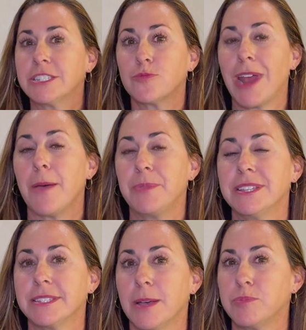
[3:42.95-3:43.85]
wrap
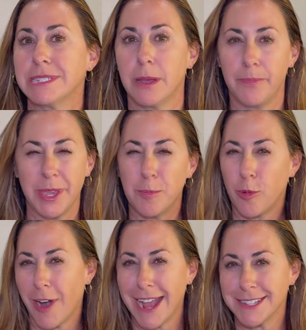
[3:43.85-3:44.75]
this up with something
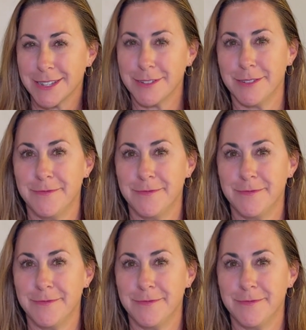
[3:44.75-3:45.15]
practical.